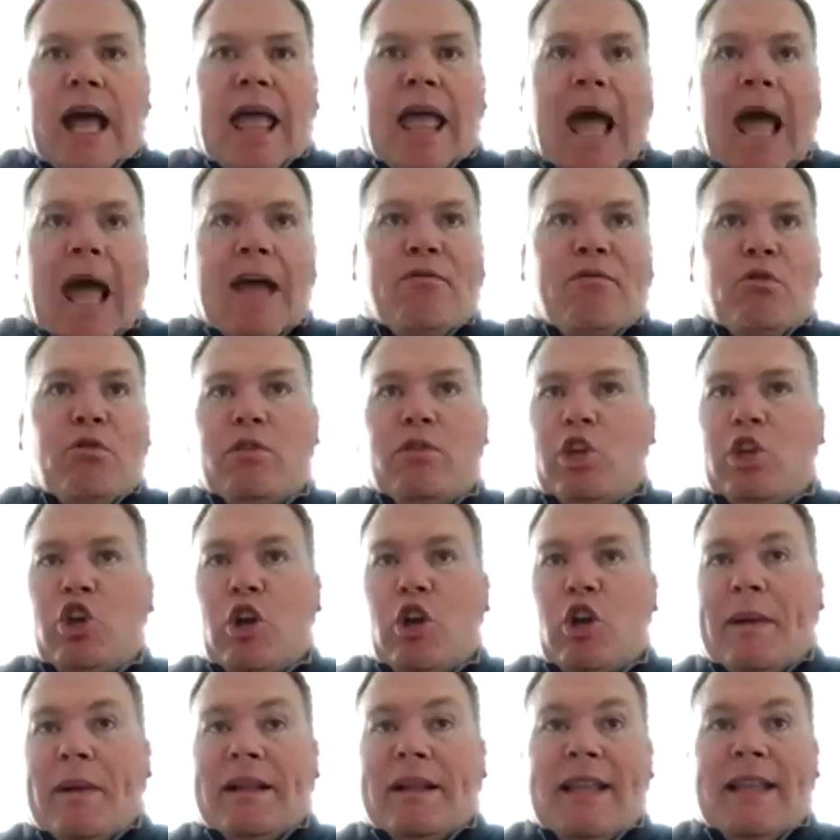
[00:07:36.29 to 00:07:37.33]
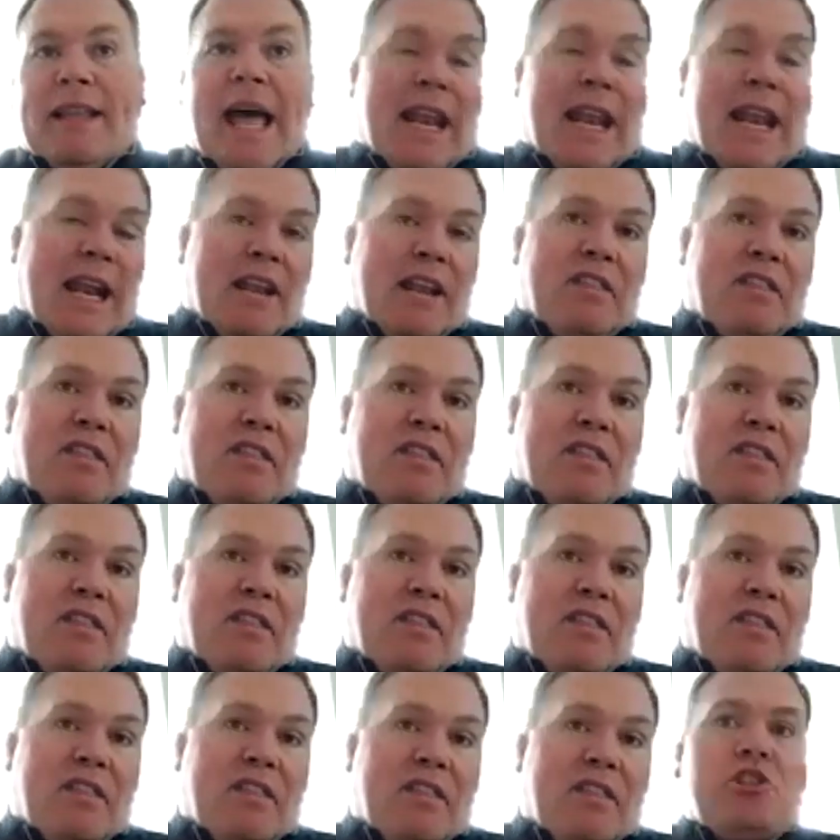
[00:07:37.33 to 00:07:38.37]
I feel really good about that. And I think that's a
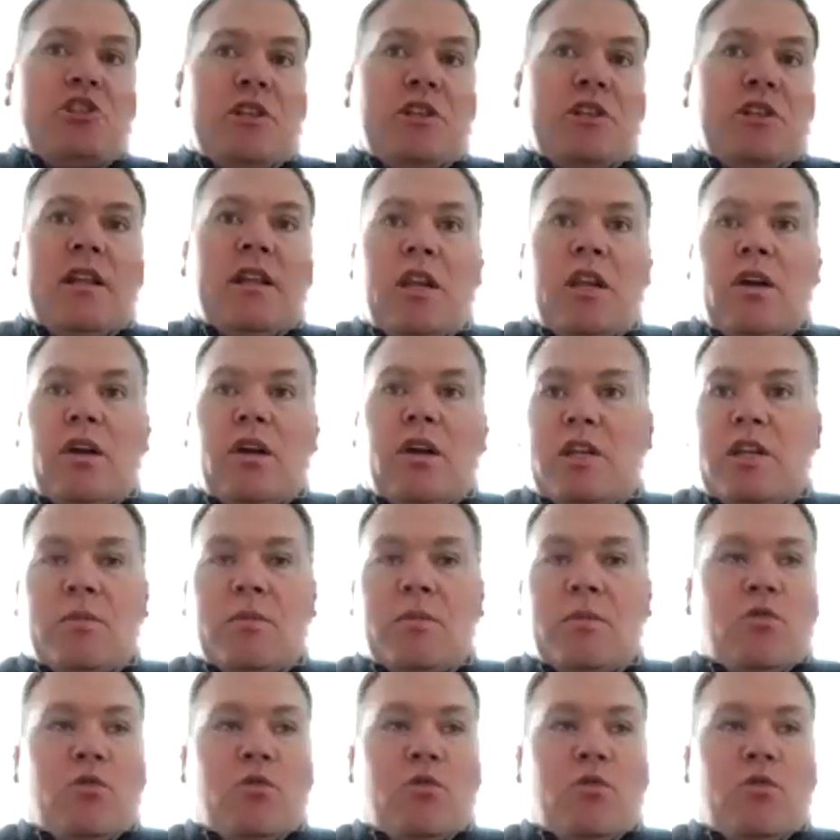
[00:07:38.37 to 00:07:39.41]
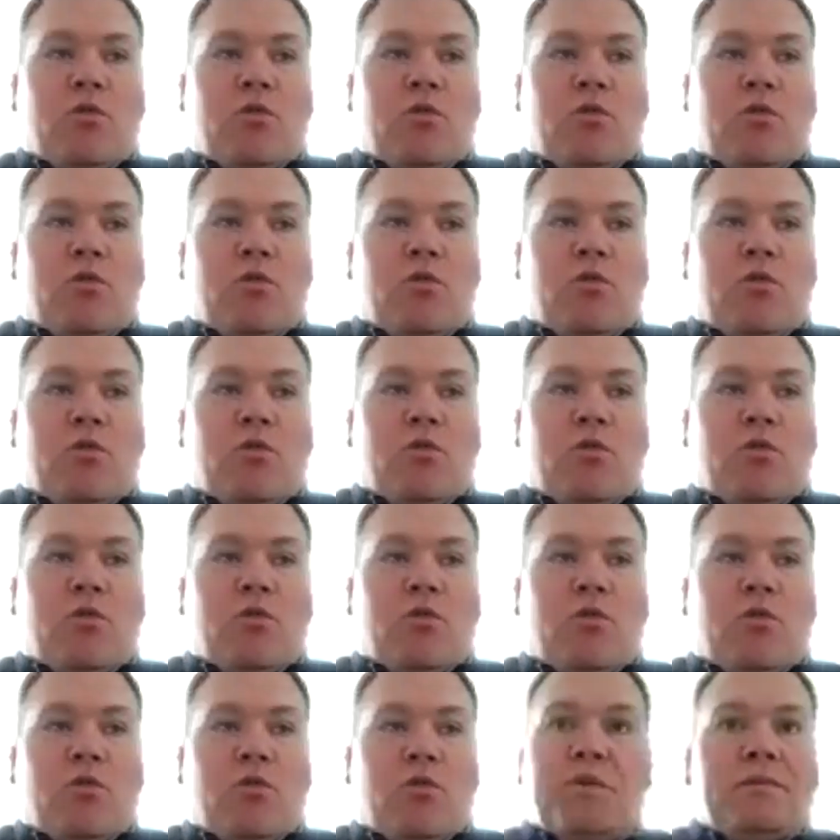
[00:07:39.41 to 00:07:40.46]
position that, Tim Cross has done a great job
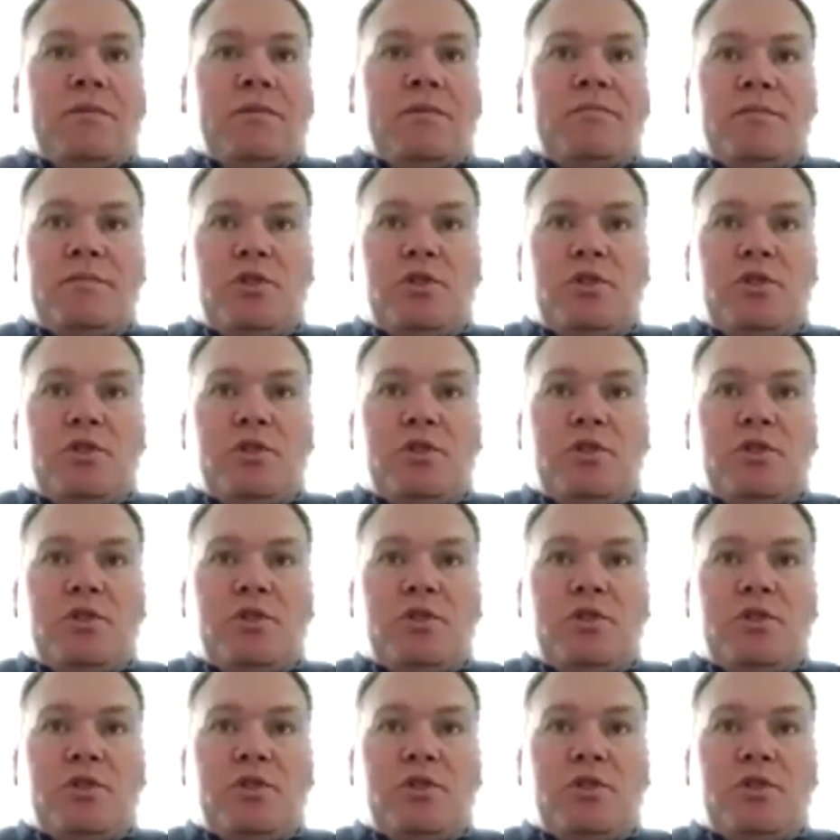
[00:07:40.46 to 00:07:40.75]
recruiting.